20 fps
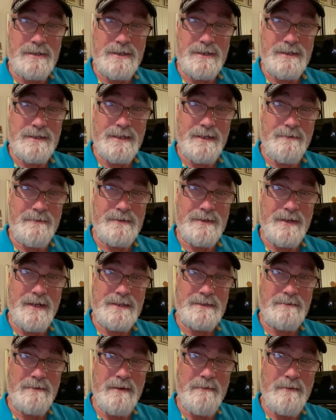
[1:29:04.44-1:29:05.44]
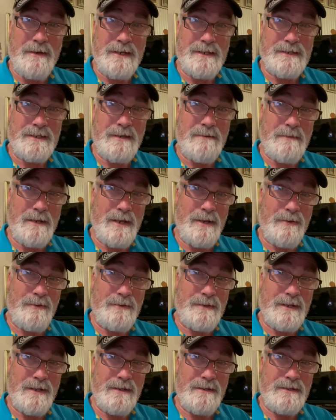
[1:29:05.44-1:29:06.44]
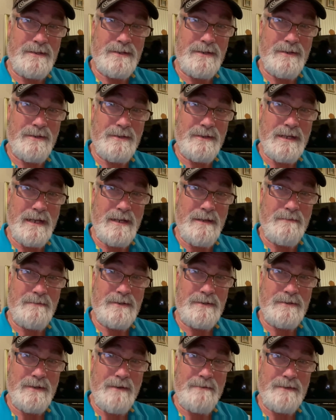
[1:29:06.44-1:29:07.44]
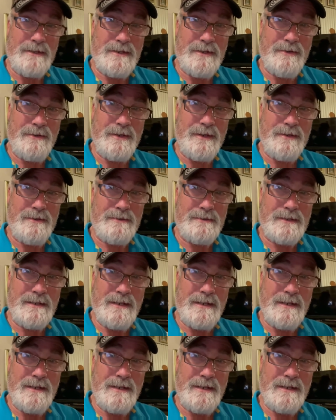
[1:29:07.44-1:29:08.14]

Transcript: of stuff. So that's why I want to start my own to um, driving to Tokyo.